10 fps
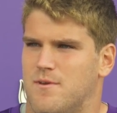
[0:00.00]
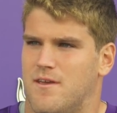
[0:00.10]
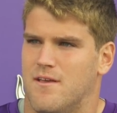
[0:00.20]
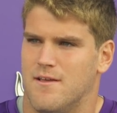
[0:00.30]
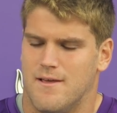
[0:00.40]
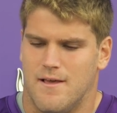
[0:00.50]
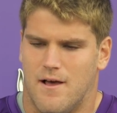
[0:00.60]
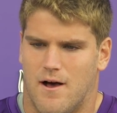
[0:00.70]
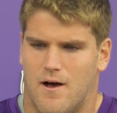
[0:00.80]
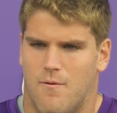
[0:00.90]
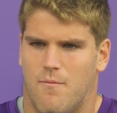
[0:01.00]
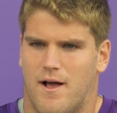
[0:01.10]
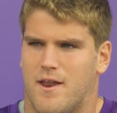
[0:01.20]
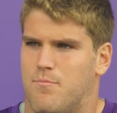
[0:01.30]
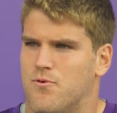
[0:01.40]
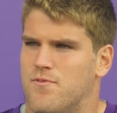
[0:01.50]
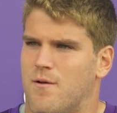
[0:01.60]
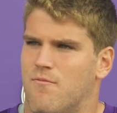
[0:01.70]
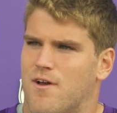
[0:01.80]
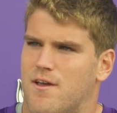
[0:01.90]
me. I got to prove
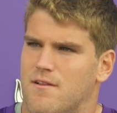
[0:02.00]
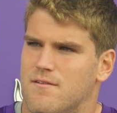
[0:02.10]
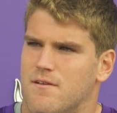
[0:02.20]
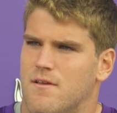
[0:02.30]
them right.